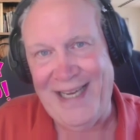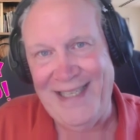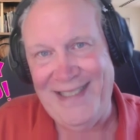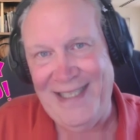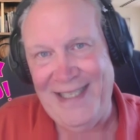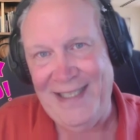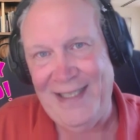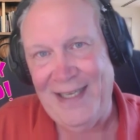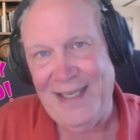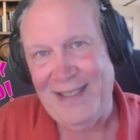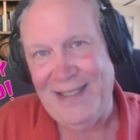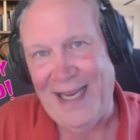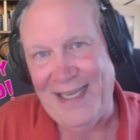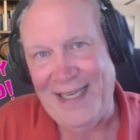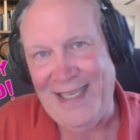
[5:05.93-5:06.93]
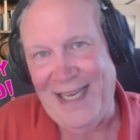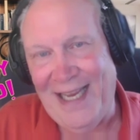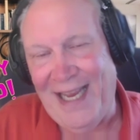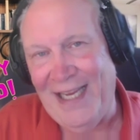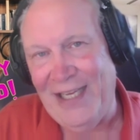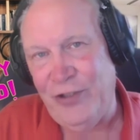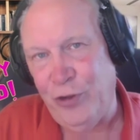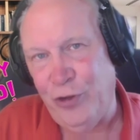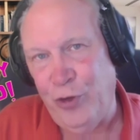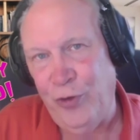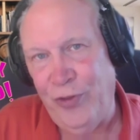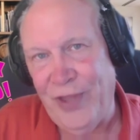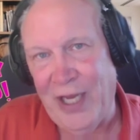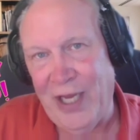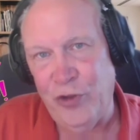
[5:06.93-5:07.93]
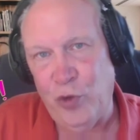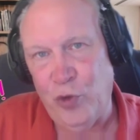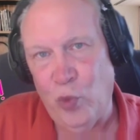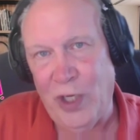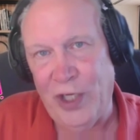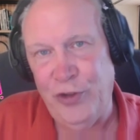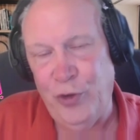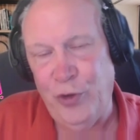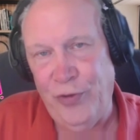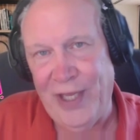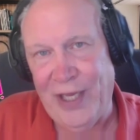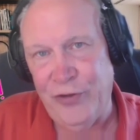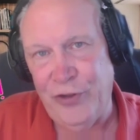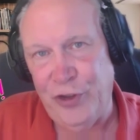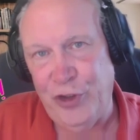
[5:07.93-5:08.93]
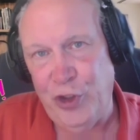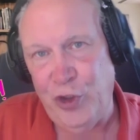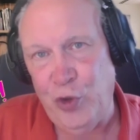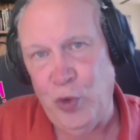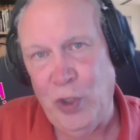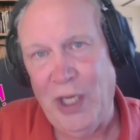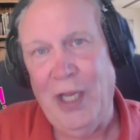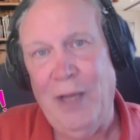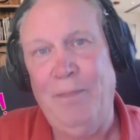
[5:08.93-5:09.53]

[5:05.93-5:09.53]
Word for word: 1998 to 2001, 2002,